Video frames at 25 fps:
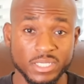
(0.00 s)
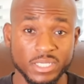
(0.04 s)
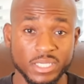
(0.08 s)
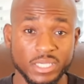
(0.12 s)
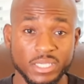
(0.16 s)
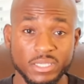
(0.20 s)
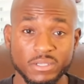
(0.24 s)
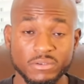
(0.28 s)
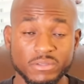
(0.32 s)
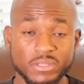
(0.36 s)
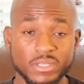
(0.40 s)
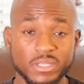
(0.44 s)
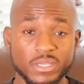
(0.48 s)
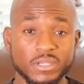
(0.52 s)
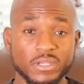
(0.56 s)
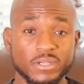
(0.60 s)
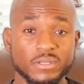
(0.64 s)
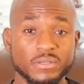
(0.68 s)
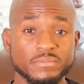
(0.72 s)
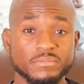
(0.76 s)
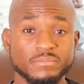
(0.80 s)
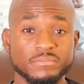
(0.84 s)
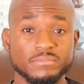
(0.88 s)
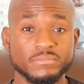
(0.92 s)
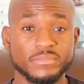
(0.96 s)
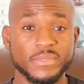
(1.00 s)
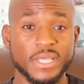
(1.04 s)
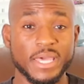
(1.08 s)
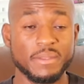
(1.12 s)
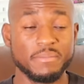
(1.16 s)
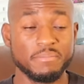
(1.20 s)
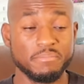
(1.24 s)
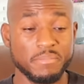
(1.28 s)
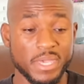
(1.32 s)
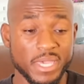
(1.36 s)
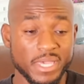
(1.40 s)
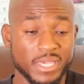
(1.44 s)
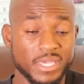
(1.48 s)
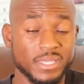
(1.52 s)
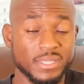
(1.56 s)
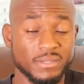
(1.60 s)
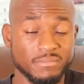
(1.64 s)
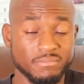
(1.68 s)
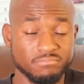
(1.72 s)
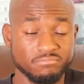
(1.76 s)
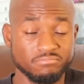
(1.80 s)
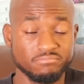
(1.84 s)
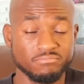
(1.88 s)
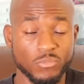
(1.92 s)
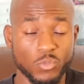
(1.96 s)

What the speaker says: here and there that make it